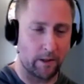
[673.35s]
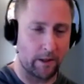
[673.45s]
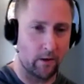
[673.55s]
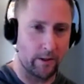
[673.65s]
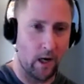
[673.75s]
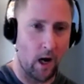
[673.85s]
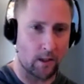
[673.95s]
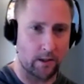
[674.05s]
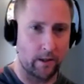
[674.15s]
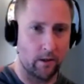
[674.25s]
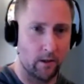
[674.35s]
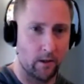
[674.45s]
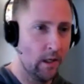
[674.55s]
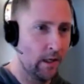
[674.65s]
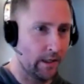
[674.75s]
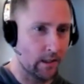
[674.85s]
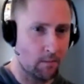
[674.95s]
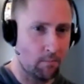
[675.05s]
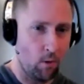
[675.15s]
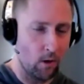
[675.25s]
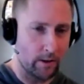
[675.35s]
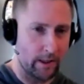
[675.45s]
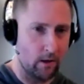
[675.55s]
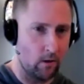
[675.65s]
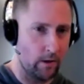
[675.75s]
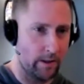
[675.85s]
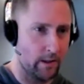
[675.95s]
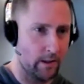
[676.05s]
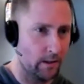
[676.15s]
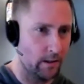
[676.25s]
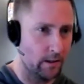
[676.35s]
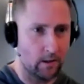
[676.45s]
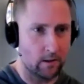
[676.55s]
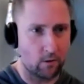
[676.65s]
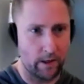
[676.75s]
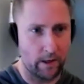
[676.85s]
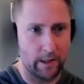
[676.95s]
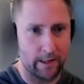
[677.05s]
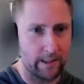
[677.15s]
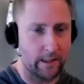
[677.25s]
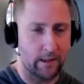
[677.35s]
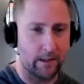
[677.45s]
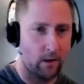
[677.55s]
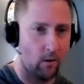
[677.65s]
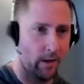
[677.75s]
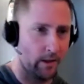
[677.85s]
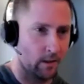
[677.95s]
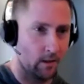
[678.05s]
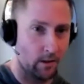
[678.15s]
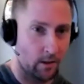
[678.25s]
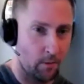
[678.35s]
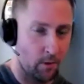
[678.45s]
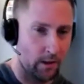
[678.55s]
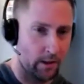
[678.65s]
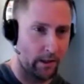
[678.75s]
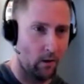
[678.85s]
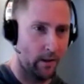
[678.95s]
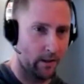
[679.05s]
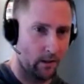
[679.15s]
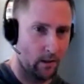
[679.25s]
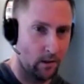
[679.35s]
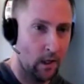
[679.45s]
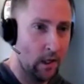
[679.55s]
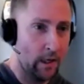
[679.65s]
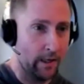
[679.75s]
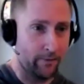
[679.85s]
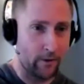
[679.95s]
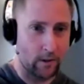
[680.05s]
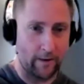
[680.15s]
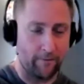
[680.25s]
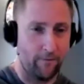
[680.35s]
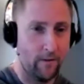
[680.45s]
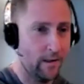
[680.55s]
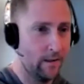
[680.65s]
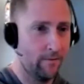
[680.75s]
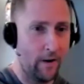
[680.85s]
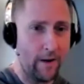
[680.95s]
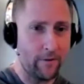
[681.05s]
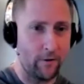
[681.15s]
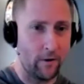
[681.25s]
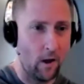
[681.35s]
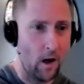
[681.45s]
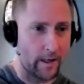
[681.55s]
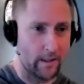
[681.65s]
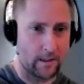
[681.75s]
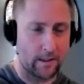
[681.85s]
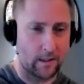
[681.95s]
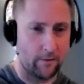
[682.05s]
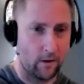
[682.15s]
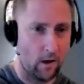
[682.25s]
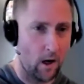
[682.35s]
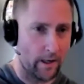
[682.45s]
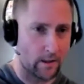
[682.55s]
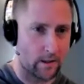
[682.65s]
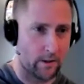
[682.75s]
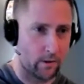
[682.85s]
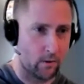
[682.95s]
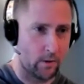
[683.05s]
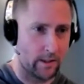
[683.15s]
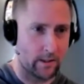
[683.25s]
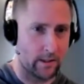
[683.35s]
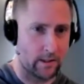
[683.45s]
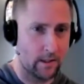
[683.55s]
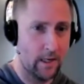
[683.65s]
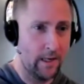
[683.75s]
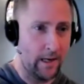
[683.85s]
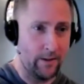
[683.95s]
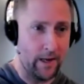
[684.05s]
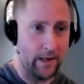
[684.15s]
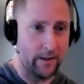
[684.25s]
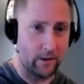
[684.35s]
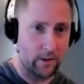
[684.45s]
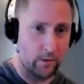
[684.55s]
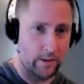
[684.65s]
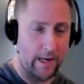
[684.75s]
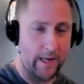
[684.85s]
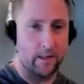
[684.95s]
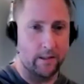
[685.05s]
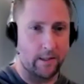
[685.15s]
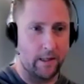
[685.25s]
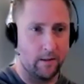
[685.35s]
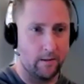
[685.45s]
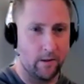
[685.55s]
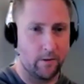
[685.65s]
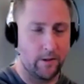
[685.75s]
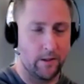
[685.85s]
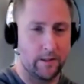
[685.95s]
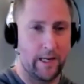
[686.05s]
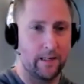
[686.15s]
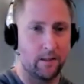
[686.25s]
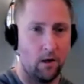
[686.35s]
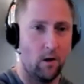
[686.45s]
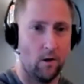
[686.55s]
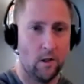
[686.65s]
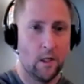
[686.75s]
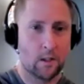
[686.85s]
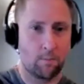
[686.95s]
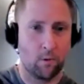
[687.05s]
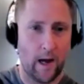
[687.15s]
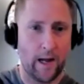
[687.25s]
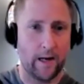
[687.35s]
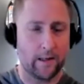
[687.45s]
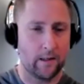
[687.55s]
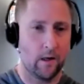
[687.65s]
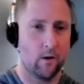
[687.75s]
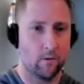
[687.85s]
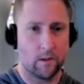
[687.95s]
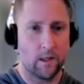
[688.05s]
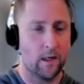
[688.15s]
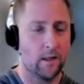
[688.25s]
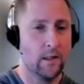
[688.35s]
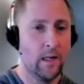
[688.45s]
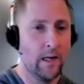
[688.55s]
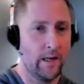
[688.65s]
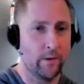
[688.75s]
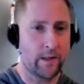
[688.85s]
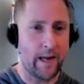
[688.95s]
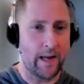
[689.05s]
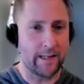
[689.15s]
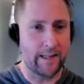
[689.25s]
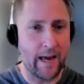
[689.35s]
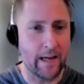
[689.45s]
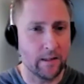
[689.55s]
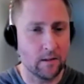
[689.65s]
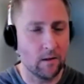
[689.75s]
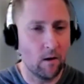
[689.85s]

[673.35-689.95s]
They go to docs, they go to get support, they go into to create an idea, they go into the community, they go into, if there's like 5 different logins, 6 different logins to do these things, and then there's no data to kind of, the data is all sporadic, and you can't get